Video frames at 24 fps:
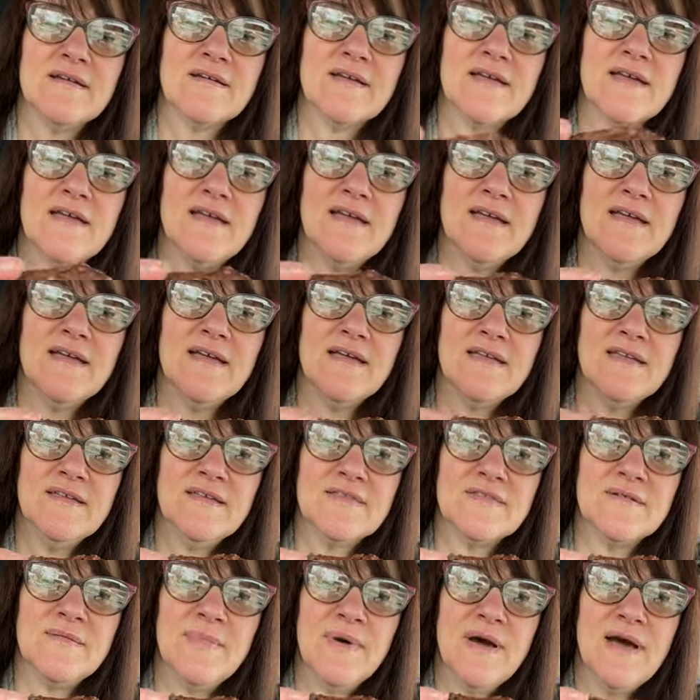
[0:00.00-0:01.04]
Okay,
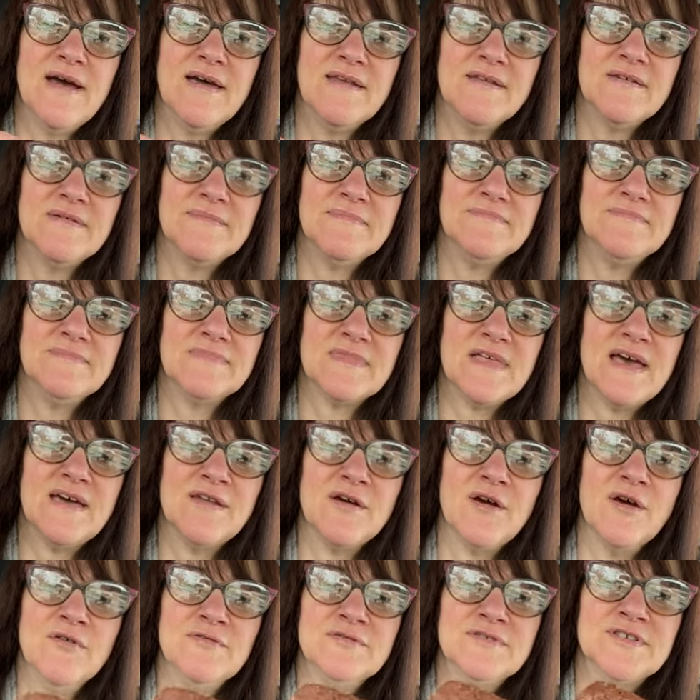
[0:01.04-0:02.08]
the bottom, a lot
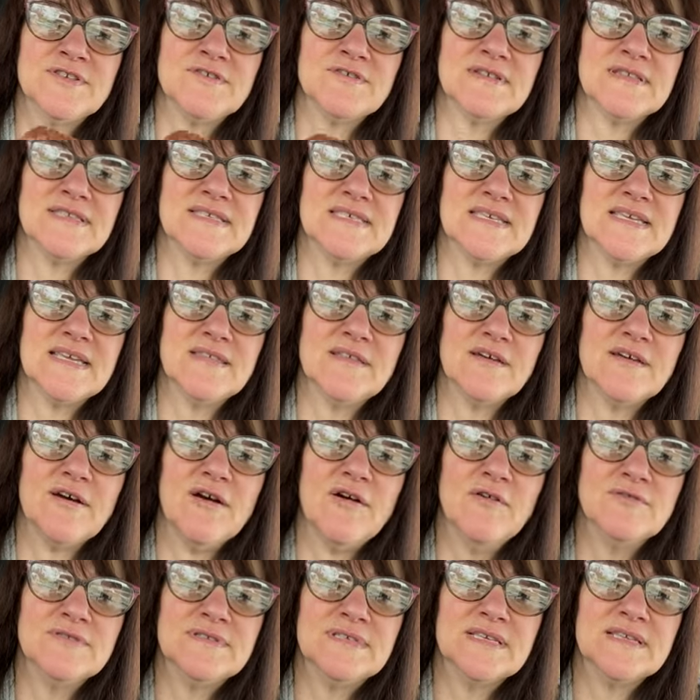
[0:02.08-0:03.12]
of oats. You can see the
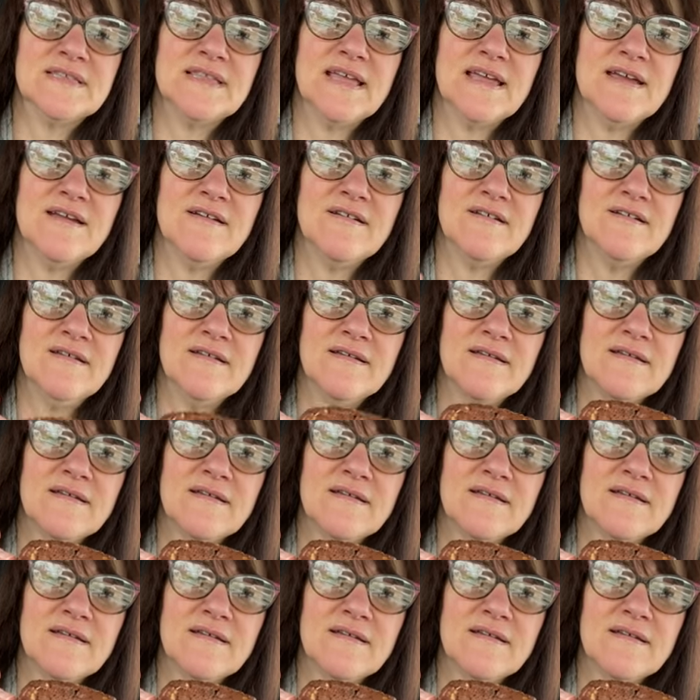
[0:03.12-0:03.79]
oats in there.